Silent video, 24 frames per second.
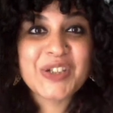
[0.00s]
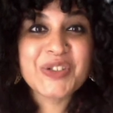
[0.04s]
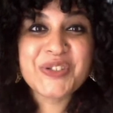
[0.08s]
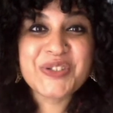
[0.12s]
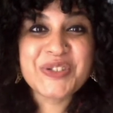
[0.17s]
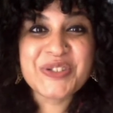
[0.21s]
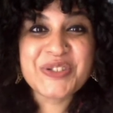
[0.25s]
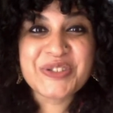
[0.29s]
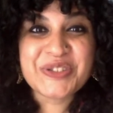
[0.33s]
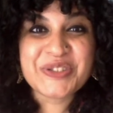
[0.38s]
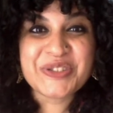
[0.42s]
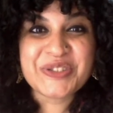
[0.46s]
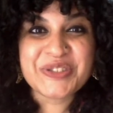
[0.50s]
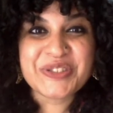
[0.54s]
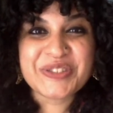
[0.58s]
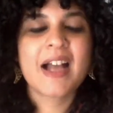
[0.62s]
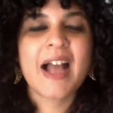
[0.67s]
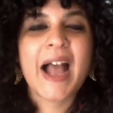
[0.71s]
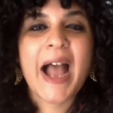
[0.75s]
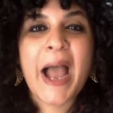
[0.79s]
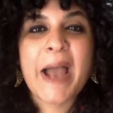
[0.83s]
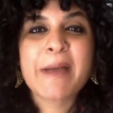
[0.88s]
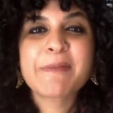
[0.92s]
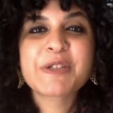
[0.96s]
Hello!
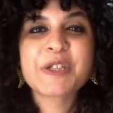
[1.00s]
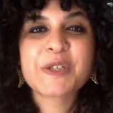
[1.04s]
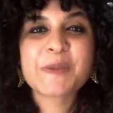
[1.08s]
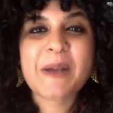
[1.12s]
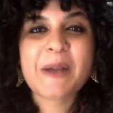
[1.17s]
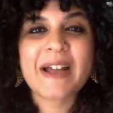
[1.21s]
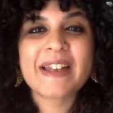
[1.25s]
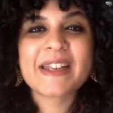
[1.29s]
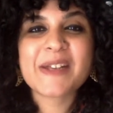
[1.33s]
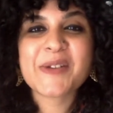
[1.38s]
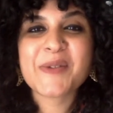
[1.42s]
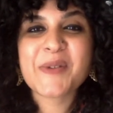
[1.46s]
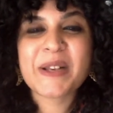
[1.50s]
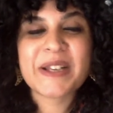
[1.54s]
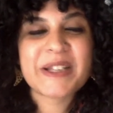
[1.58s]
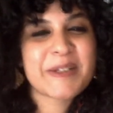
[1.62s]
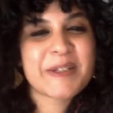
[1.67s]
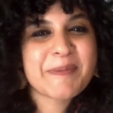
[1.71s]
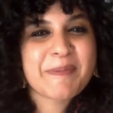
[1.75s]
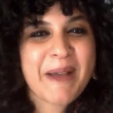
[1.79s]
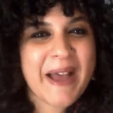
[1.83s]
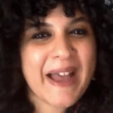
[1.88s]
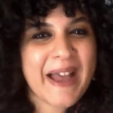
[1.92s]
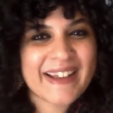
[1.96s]
I'm Shivani.
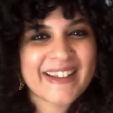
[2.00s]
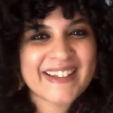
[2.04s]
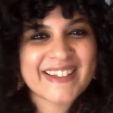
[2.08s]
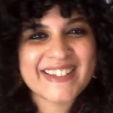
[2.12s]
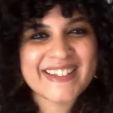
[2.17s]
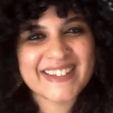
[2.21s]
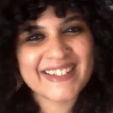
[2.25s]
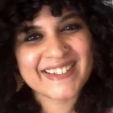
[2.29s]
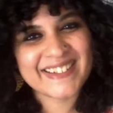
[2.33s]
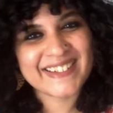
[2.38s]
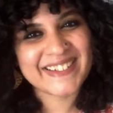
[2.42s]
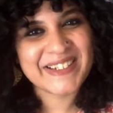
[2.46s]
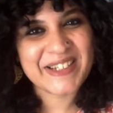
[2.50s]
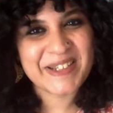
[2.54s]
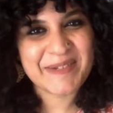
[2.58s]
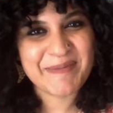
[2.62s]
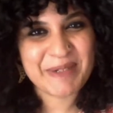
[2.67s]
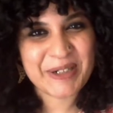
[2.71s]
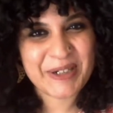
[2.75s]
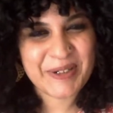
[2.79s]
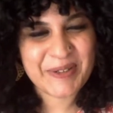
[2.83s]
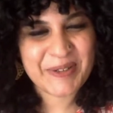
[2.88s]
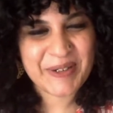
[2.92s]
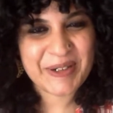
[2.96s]
Welcome back to the Curly
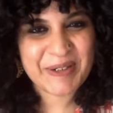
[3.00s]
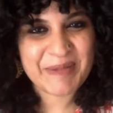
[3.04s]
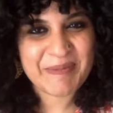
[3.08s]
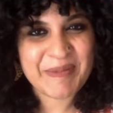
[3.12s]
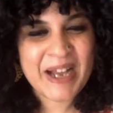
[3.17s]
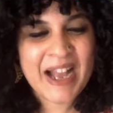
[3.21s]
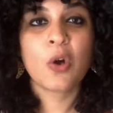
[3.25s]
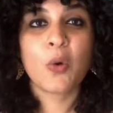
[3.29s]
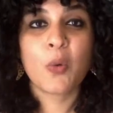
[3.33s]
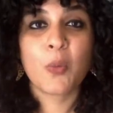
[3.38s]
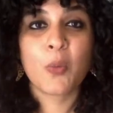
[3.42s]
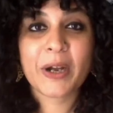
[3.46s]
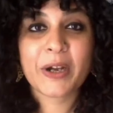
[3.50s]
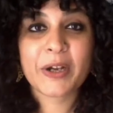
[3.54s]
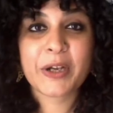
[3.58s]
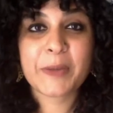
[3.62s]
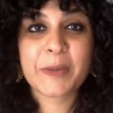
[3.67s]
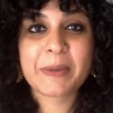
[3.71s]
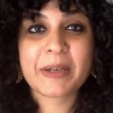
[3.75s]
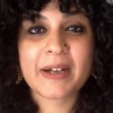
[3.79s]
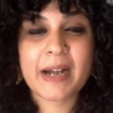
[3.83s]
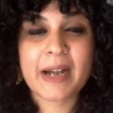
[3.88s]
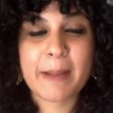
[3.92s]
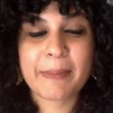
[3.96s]
Bookworm. We're going to
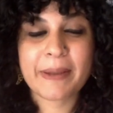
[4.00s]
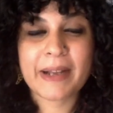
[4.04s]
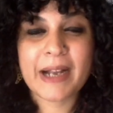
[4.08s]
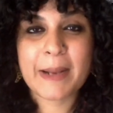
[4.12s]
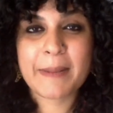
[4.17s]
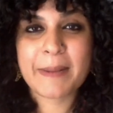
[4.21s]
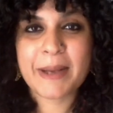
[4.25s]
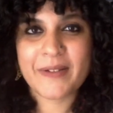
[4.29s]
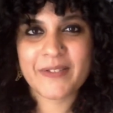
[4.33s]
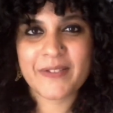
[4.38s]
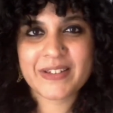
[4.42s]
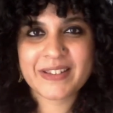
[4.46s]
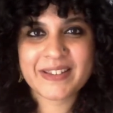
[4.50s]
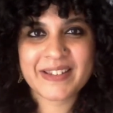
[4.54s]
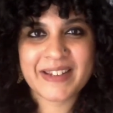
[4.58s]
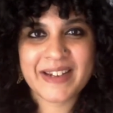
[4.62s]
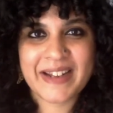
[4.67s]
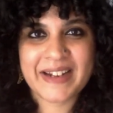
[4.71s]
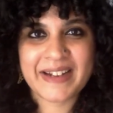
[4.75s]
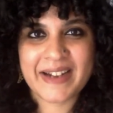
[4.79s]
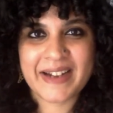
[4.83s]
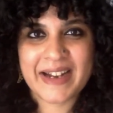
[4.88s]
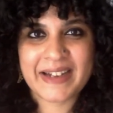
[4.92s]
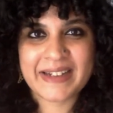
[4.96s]
be wrapping up everything that
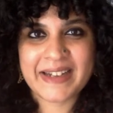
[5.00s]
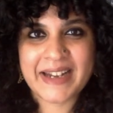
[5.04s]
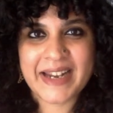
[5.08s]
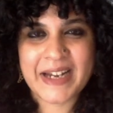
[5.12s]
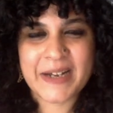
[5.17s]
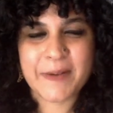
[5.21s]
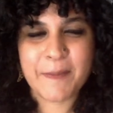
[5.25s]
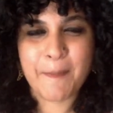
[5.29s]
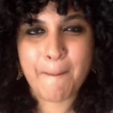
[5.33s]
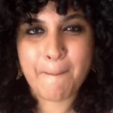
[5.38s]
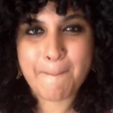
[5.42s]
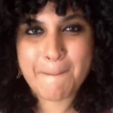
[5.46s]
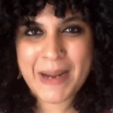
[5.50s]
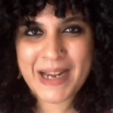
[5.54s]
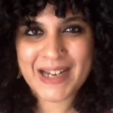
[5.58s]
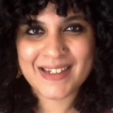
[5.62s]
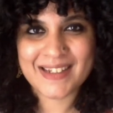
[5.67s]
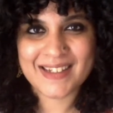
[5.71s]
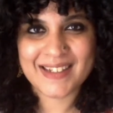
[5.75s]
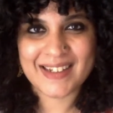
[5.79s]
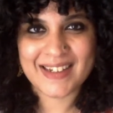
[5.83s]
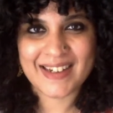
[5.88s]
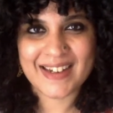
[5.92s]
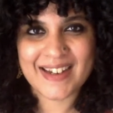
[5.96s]
I read in May
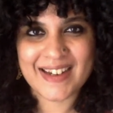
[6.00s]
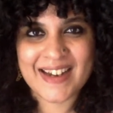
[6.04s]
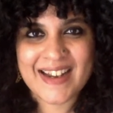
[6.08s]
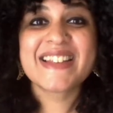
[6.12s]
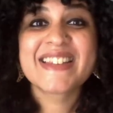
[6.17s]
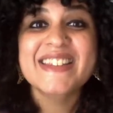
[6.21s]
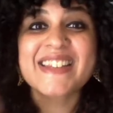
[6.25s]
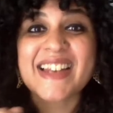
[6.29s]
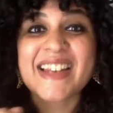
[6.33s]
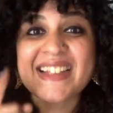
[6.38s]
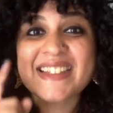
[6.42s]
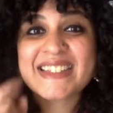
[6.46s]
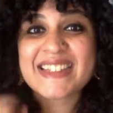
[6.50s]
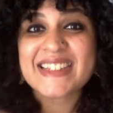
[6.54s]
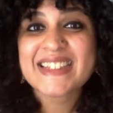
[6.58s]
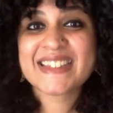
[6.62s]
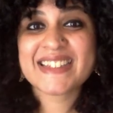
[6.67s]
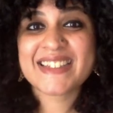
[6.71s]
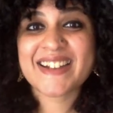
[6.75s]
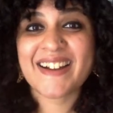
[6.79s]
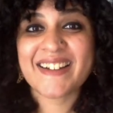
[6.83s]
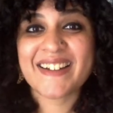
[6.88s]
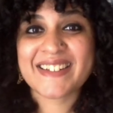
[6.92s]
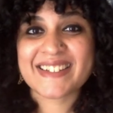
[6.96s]
today. So let's get
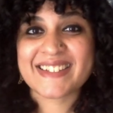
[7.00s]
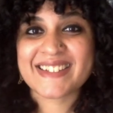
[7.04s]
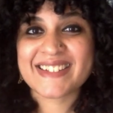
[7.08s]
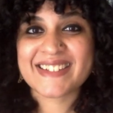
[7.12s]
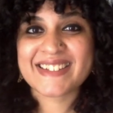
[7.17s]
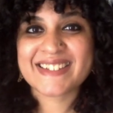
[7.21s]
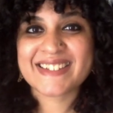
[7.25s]
started.